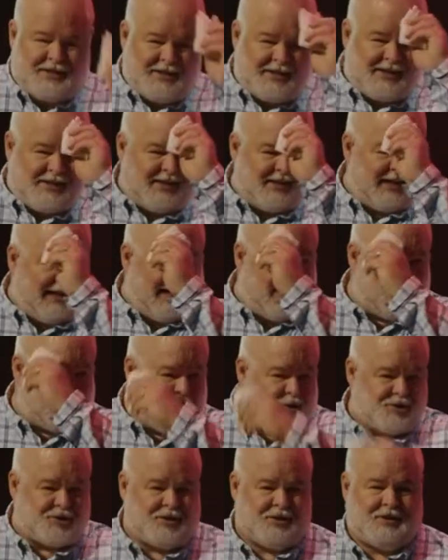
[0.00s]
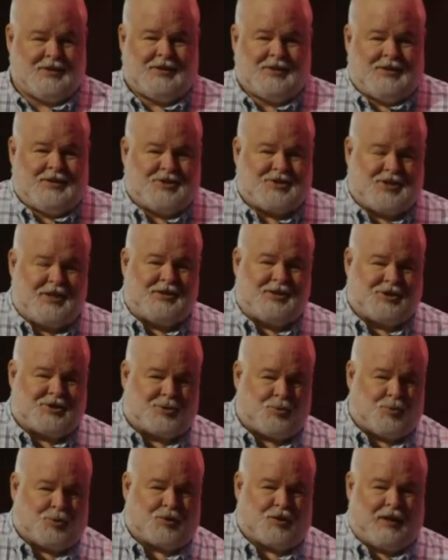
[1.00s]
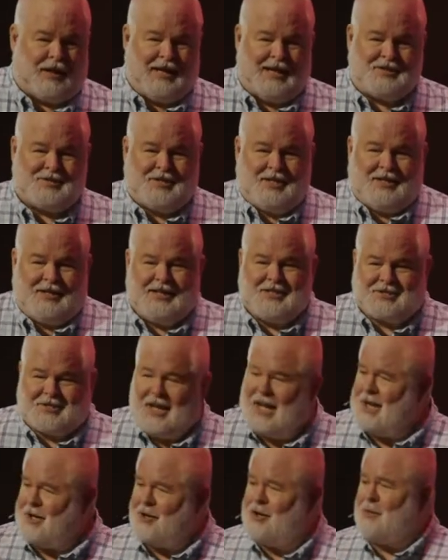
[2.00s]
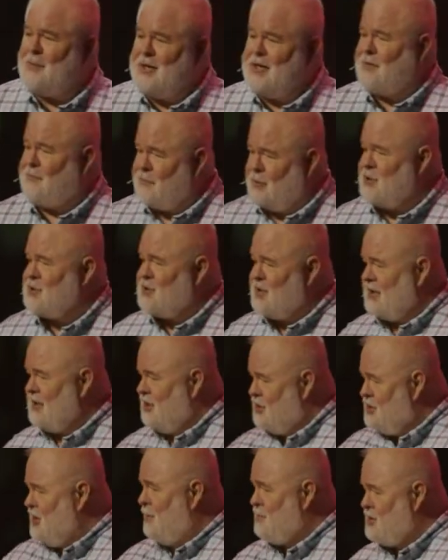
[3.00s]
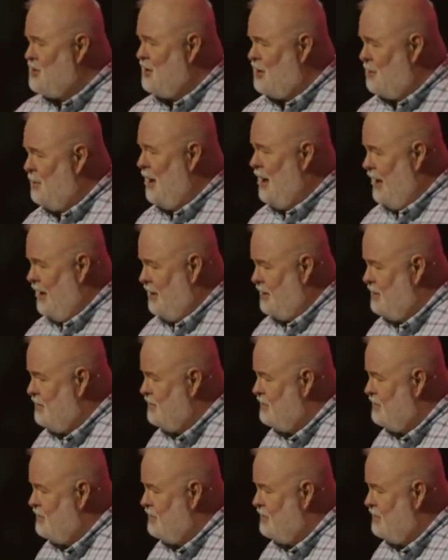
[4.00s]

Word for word: any average Sunday school class, it's not going to be the first thing that jumps to their mind,